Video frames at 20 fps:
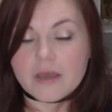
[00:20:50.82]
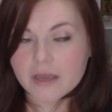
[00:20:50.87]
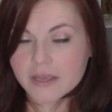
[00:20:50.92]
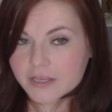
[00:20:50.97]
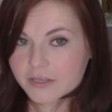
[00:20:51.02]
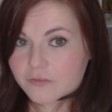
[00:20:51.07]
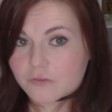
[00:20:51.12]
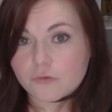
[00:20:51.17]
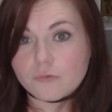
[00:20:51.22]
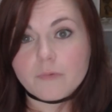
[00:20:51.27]

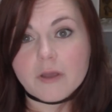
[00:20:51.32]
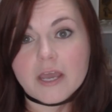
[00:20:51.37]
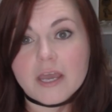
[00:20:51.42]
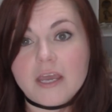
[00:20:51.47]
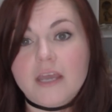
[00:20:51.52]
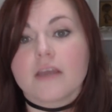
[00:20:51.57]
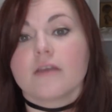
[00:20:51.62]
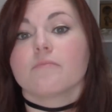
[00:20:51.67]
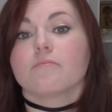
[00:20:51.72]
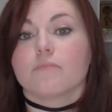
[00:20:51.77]
Either
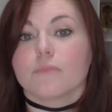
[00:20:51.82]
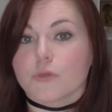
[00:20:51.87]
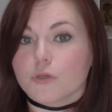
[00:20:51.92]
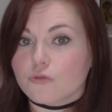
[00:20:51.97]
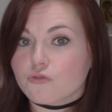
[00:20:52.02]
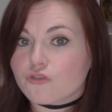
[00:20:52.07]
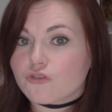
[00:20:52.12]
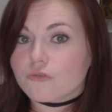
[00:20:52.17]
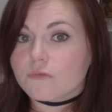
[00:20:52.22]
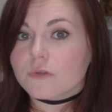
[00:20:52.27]
way,
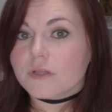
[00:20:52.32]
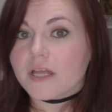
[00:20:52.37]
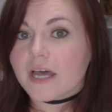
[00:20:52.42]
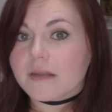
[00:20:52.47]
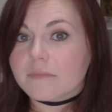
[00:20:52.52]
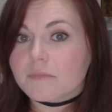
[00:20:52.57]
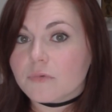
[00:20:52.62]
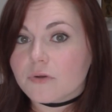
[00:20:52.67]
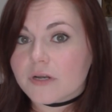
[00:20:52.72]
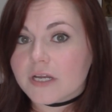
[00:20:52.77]
mutual
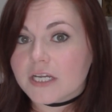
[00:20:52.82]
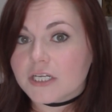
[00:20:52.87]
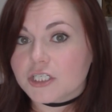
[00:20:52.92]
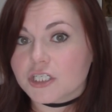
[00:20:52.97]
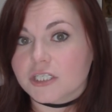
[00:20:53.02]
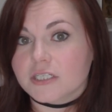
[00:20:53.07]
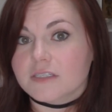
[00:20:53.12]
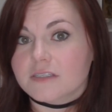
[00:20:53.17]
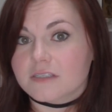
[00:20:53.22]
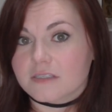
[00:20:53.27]

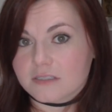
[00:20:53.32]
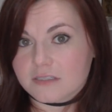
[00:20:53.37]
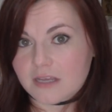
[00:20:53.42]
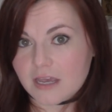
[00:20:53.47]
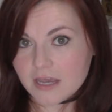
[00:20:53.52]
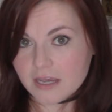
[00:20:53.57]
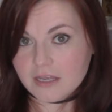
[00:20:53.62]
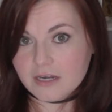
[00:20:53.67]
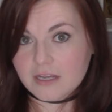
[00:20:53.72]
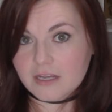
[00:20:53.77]
admiration
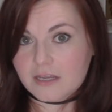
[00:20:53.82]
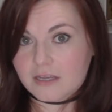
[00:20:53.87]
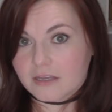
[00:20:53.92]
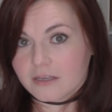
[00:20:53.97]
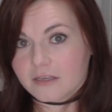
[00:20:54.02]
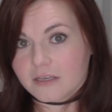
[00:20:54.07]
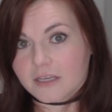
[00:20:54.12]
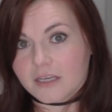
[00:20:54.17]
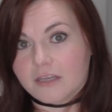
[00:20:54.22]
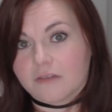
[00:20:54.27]
society.
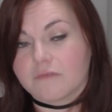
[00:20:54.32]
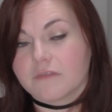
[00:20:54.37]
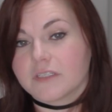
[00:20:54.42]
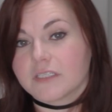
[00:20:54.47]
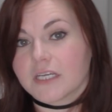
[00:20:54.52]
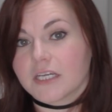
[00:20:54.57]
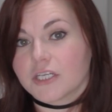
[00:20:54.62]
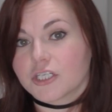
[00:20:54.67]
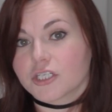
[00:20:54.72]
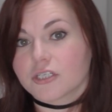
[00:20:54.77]

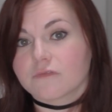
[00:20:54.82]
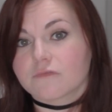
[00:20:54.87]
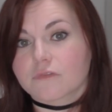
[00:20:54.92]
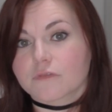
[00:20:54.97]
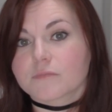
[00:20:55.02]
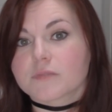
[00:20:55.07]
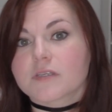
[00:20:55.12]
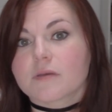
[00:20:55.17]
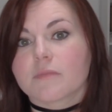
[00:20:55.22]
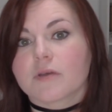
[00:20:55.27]
Invitation
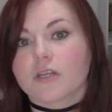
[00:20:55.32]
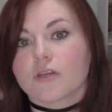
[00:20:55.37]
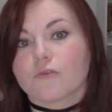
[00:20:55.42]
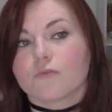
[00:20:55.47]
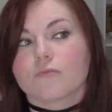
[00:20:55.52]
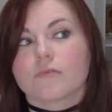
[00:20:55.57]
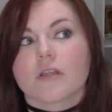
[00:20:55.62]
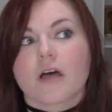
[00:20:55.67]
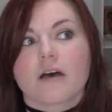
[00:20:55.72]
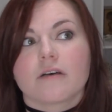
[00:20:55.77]
from somebody who
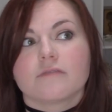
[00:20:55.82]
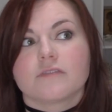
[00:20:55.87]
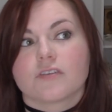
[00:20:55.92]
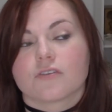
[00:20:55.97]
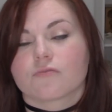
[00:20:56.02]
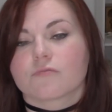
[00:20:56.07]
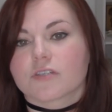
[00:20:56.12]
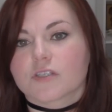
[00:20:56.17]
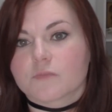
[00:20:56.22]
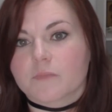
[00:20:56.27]
loves
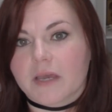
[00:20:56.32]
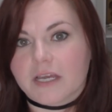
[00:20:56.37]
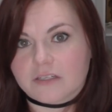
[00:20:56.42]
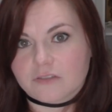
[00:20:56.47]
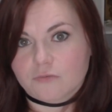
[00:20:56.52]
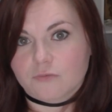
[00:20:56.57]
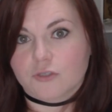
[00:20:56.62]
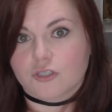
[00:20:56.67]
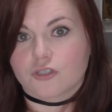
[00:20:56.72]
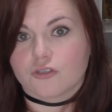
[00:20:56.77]
and
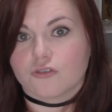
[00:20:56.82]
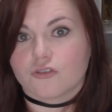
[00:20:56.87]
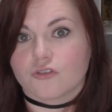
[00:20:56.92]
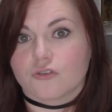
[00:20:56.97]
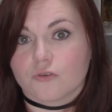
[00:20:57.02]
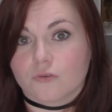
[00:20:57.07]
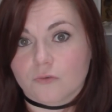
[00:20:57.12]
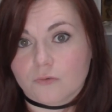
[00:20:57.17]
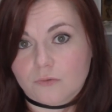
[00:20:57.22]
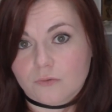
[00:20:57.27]
respects what you
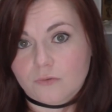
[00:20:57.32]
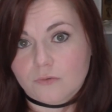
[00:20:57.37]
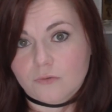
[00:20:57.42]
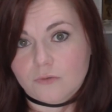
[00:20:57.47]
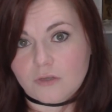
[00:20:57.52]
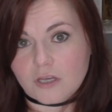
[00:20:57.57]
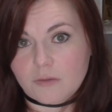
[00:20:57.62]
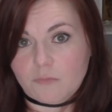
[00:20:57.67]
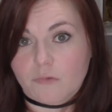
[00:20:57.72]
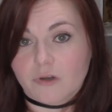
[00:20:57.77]
do
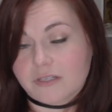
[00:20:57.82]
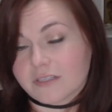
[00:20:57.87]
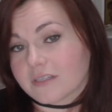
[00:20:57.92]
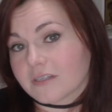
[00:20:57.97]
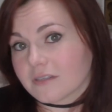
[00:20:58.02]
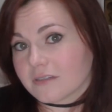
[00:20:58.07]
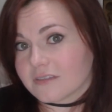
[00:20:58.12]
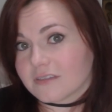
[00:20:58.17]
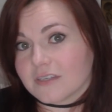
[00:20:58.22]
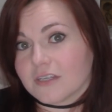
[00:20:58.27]
and wants
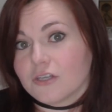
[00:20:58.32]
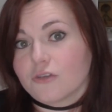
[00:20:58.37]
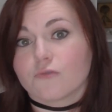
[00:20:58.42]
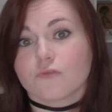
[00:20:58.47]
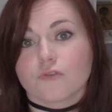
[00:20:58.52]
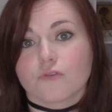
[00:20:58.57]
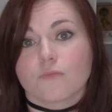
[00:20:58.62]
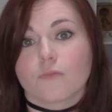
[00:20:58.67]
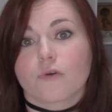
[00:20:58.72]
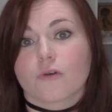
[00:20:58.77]
to see you
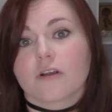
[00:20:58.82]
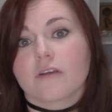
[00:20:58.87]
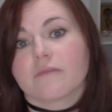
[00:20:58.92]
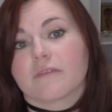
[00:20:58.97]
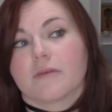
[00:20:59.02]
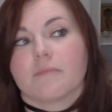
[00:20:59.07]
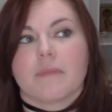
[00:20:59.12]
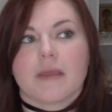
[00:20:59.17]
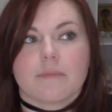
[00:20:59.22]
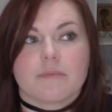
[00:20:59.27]
do more of
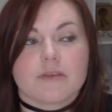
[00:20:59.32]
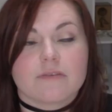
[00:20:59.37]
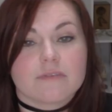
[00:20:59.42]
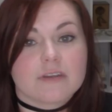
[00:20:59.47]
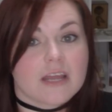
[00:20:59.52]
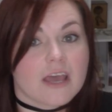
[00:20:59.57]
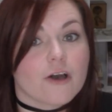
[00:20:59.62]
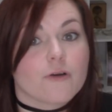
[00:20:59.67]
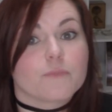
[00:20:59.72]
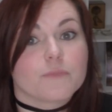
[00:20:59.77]
it, maybe even
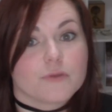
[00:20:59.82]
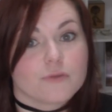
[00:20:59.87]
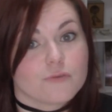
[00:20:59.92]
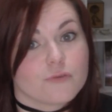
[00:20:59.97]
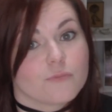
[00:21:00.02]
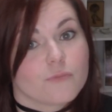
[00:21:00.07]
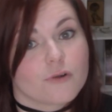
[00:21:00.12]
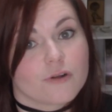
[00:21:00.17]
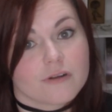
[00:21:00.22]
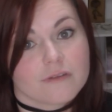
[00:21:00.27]
help you
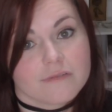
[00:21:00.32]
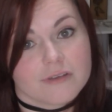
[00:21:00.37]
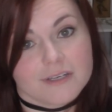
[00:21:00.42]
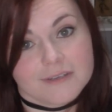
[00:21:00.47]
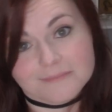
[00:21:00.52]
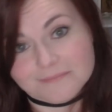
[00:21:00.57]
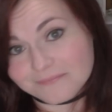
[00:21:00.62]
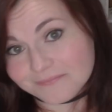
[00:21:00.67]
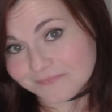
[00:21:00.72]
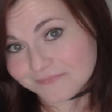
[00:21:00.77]
do more of
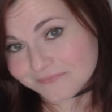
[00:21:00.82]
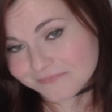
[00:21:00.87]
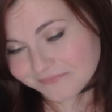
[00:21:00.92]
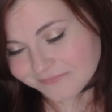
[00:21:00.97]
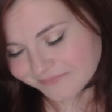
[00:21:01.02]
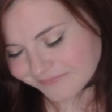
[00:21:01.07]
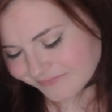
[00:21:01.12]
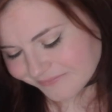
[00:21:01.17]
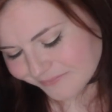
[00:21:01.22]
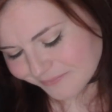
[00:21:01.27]
it.
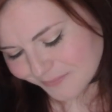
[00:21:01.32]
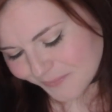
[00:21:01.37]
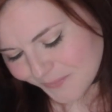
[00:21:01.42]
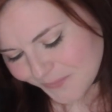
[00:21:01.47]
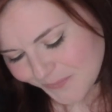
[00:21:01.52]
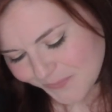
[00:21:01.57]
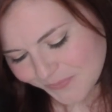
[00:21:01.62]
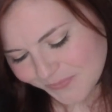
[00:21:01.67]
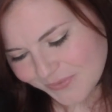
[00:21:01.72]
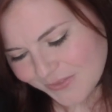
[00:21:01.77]

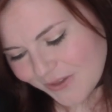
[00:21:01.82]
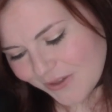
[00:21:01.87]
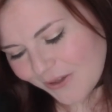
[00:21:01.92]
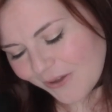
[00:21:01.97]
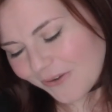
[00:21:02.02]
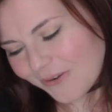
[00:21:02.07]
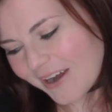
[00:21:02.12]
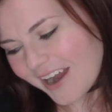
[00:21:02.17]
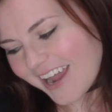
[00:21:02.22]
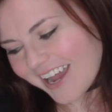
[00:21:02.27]

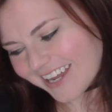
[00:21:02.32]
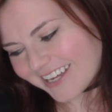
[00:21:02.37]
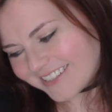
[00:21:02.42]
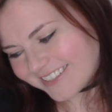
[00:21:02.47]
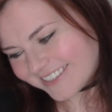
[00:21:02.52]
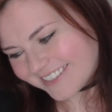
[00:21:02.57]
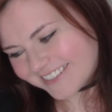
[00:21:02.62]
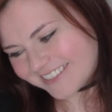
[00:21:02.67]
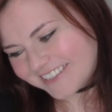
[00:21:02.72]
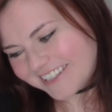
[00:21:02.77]
All
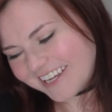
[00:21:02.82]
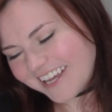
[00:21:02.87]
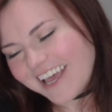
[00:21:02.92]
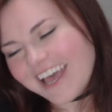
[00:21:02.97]
right.